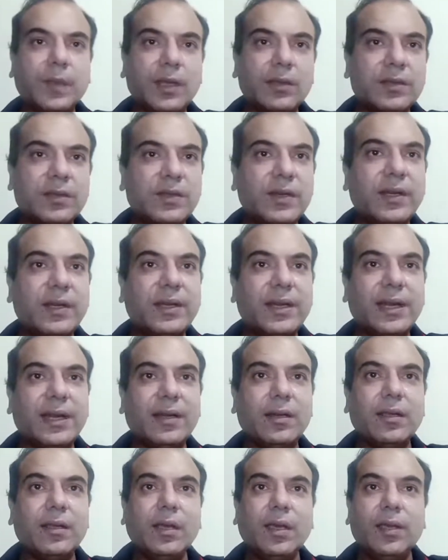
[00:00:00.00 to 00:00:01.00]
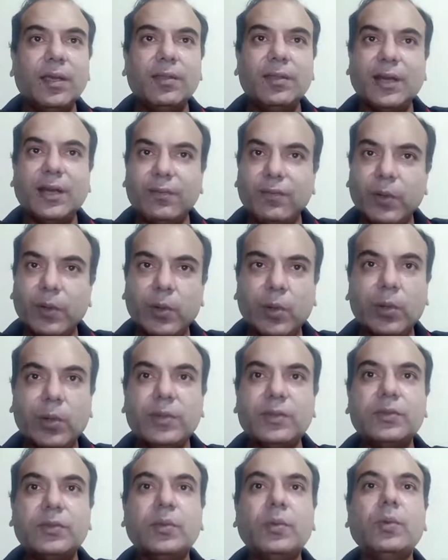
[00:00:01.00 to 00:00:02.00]
street end that would
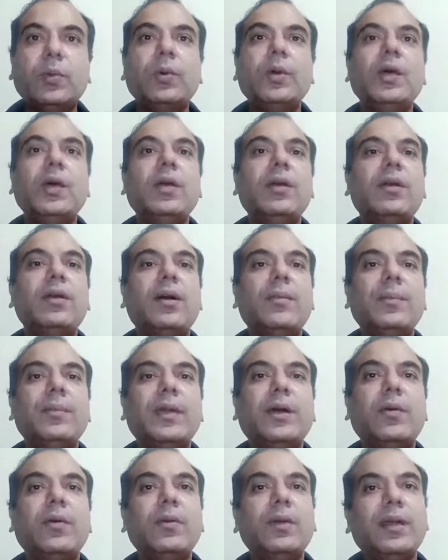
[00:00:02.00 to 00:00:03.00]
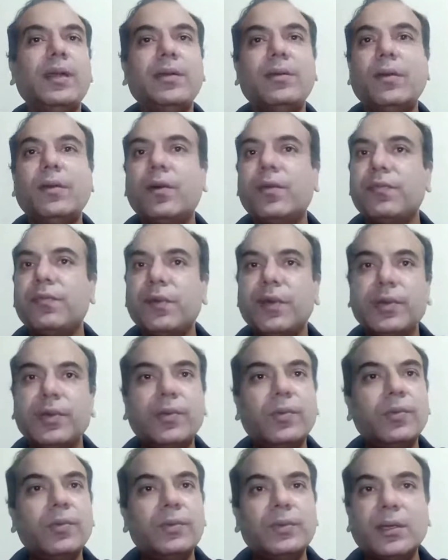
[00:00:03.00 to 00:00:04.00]
also come down and offer
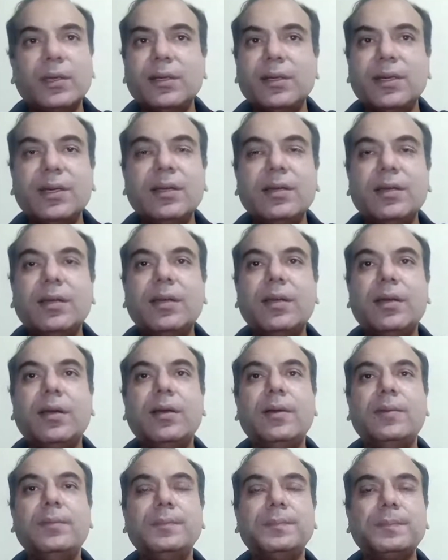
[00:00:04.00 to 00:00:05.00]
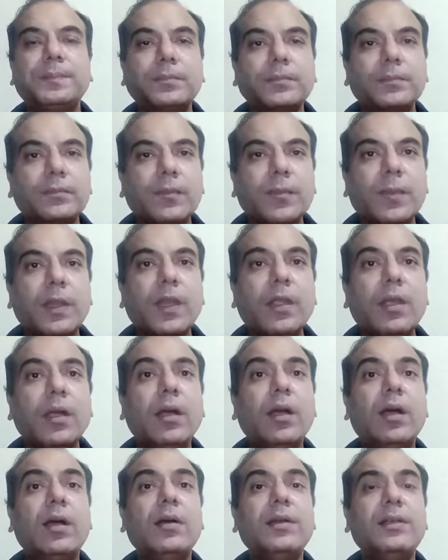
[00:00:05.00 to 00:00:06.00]
you certain
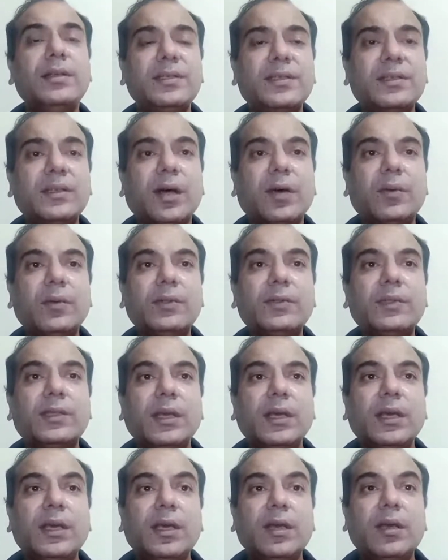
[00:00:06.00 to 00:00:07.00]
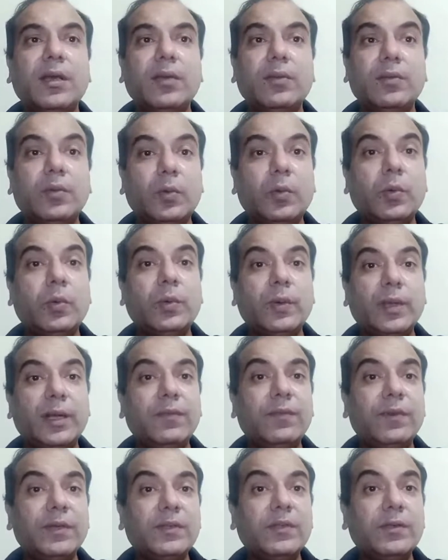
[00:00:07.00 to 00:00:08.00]
discounts, though
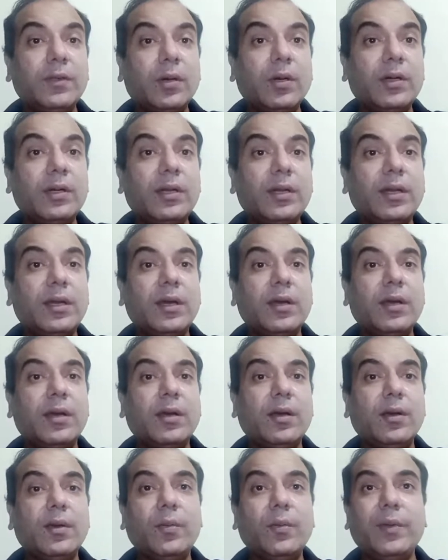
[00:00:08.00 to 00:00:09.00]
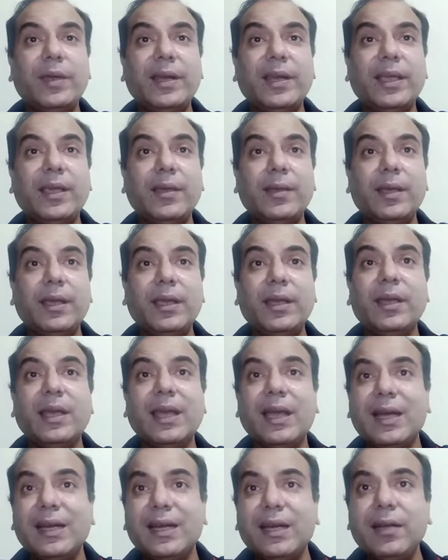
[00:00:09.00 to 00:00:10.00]
it was not very
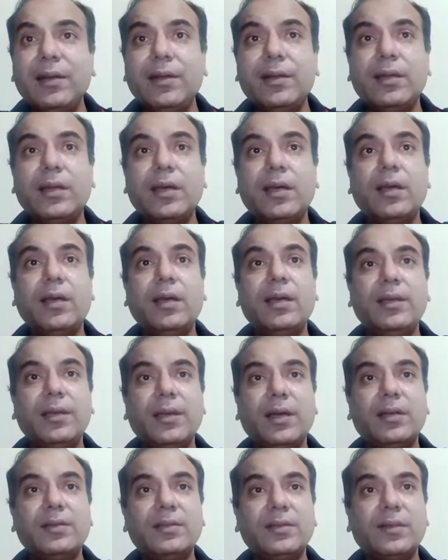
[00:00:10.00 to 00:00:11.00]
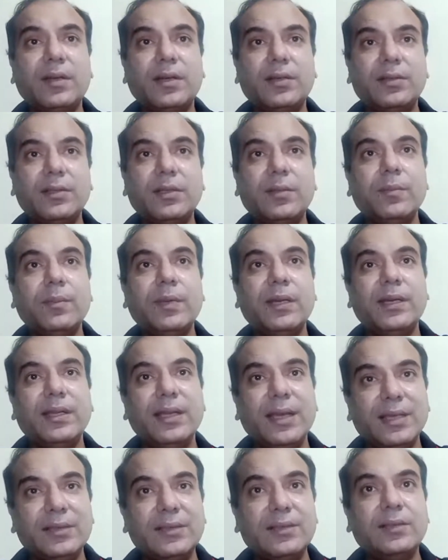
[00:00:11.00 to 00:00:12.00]
inherent in our structure. But
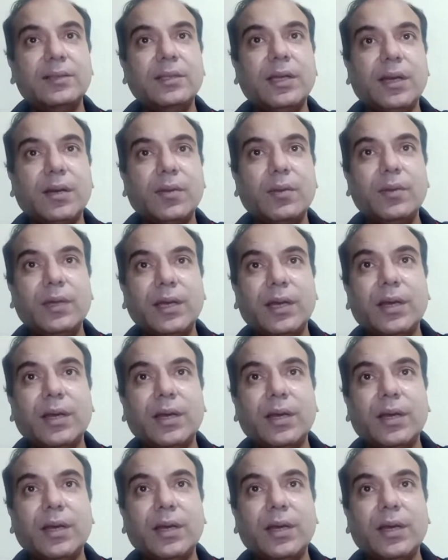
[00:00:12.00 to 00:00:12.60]
yes, now